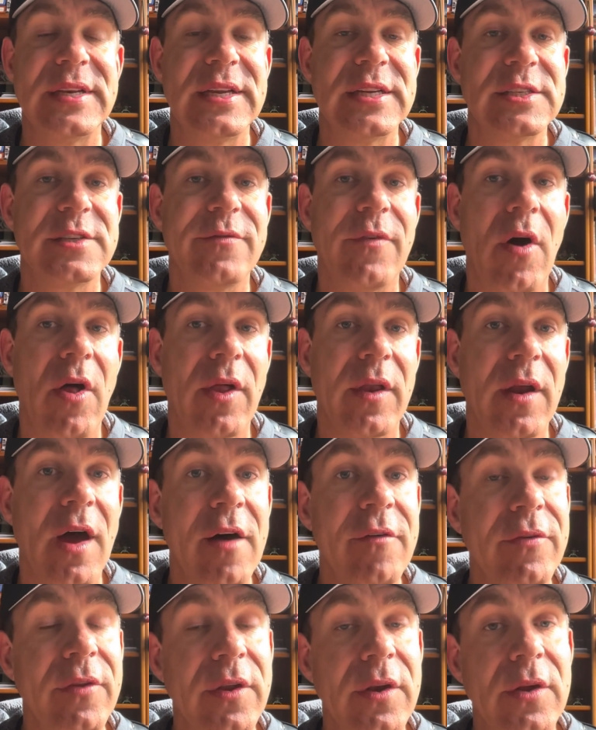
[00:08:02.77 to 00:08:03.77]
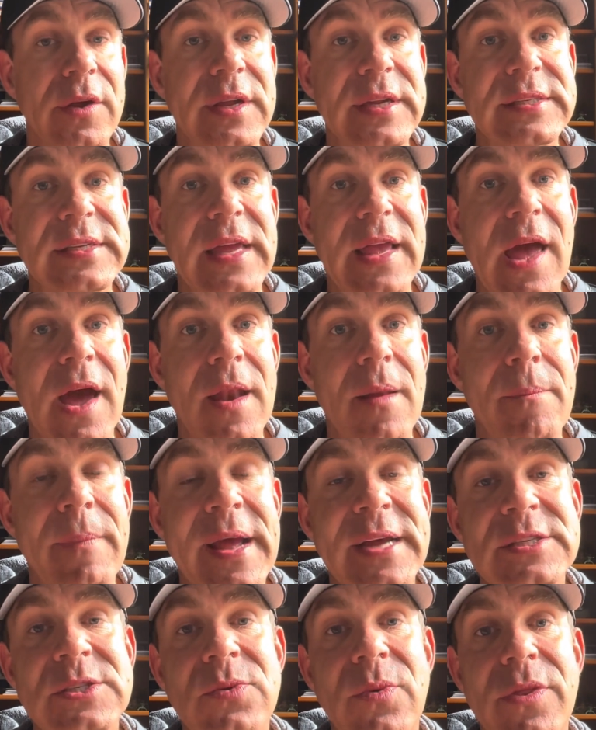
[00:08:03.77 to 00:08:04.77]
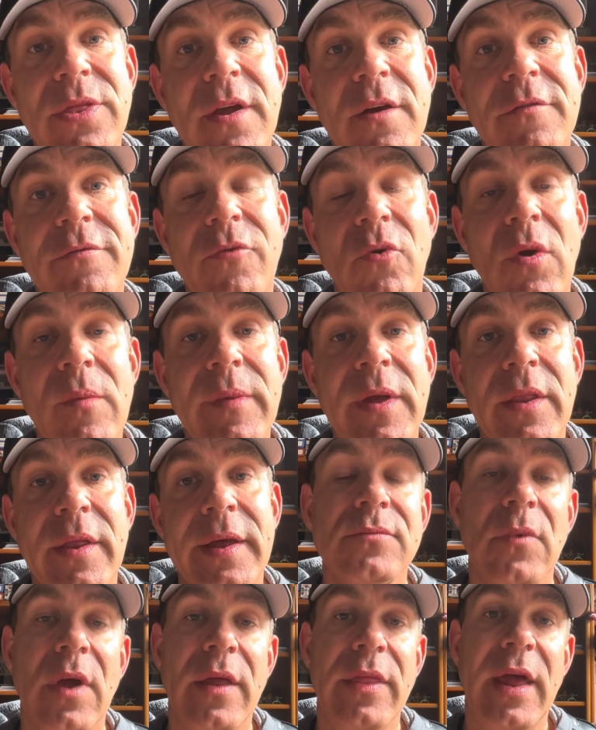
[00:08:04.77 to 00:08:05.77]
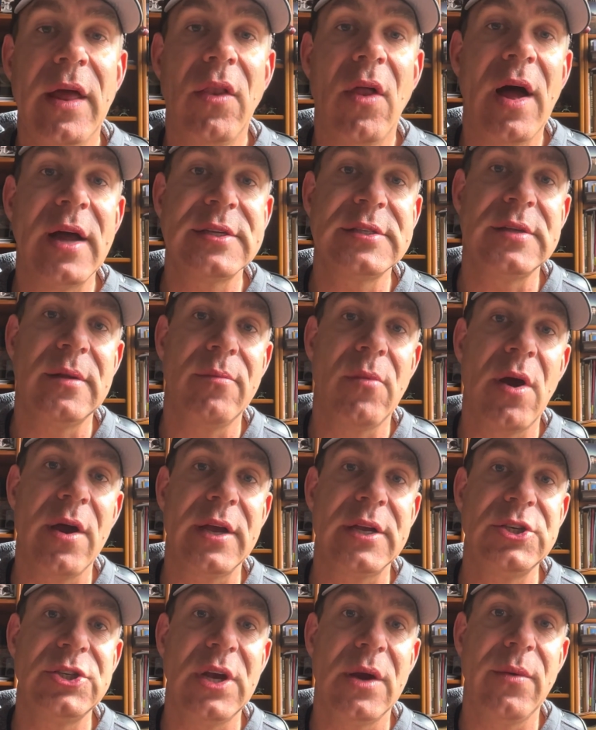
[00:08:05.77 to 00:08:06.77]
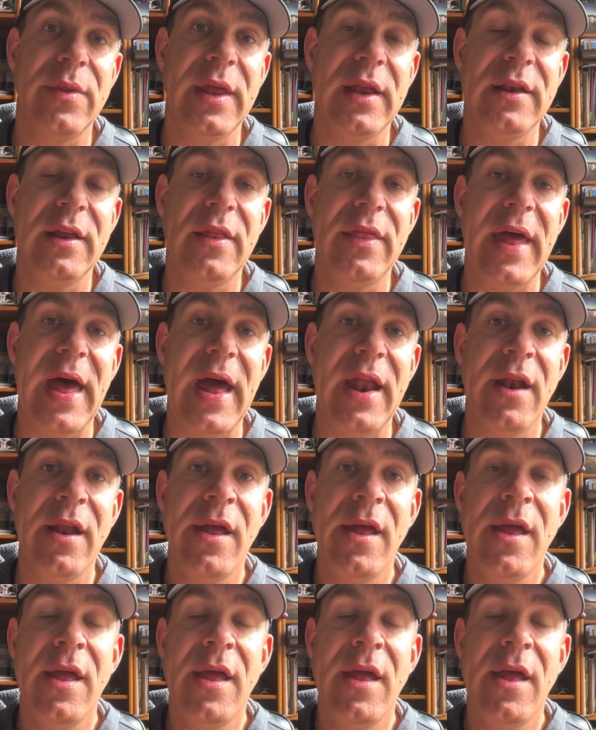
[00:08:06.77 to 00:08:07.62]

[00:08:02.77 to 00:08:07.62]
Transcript: has fallen off a little because they kind of messed with their formula and they lost some market share when they did that.